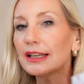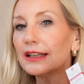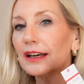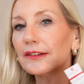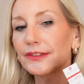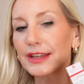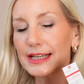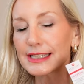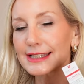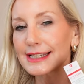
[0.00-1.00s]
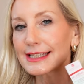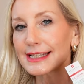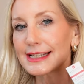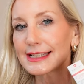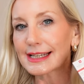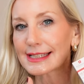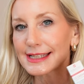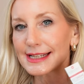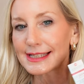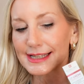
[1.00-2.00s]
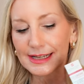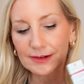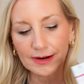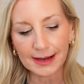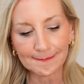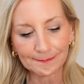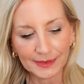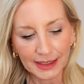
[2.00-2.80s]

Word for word: love this. This is a CC cream.